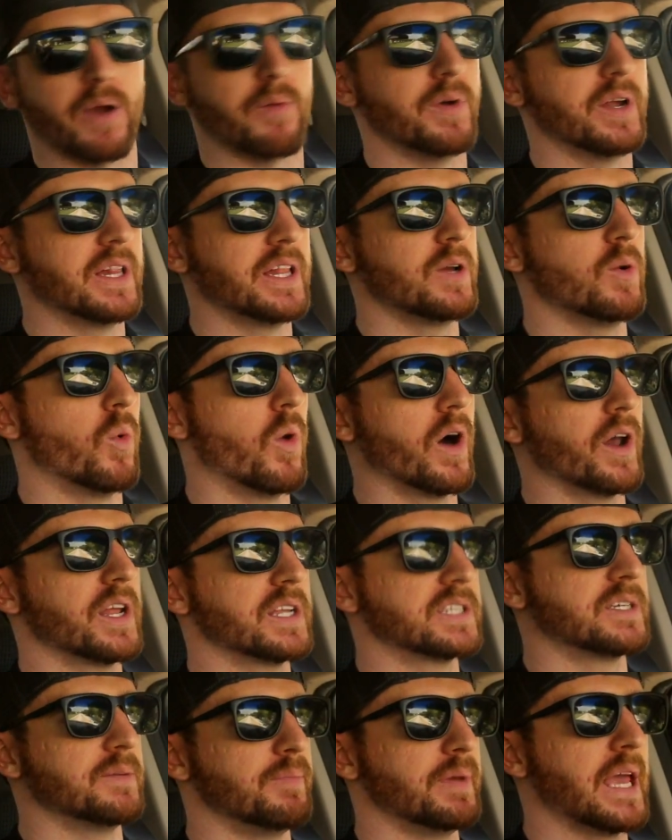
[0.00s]
I really
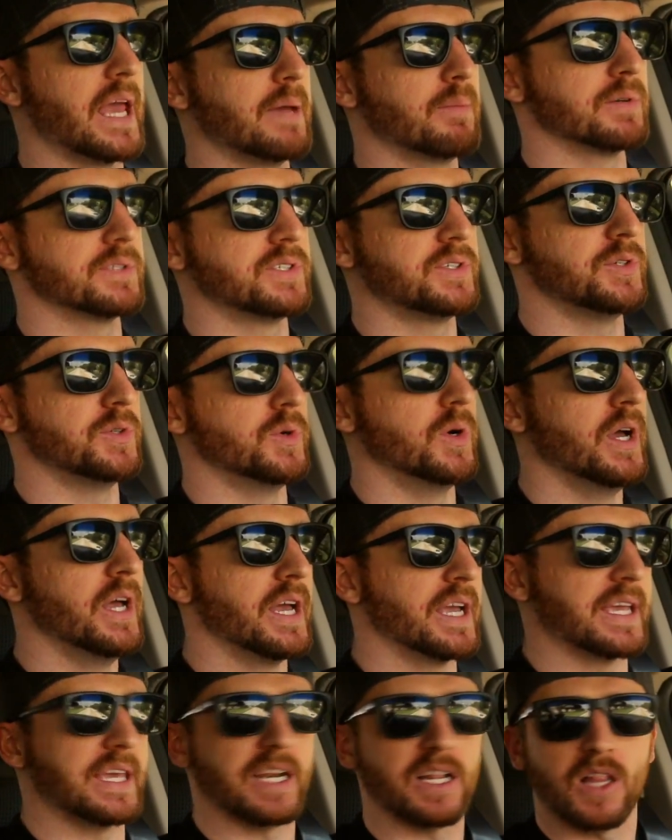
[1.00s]
wanted to be able to
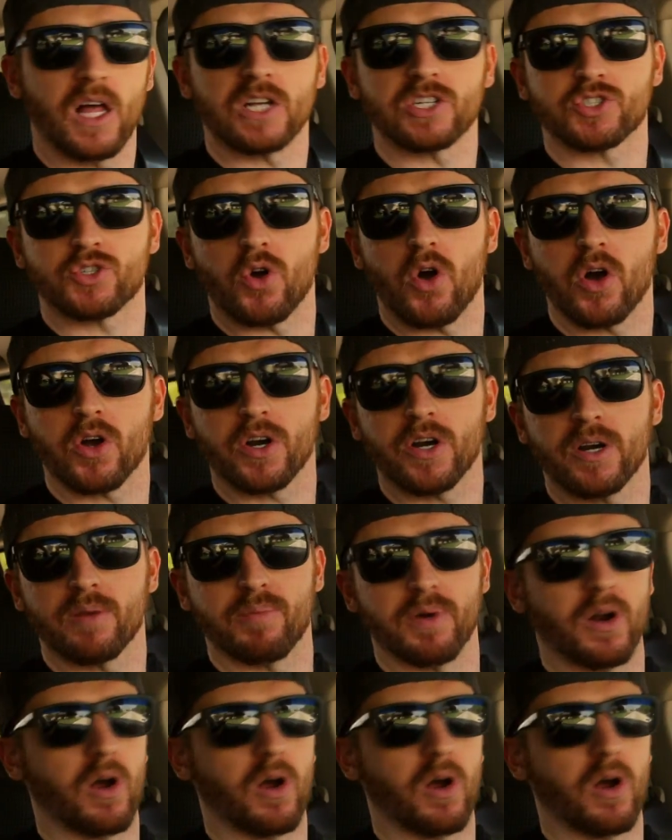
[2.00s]
get a lot stronger,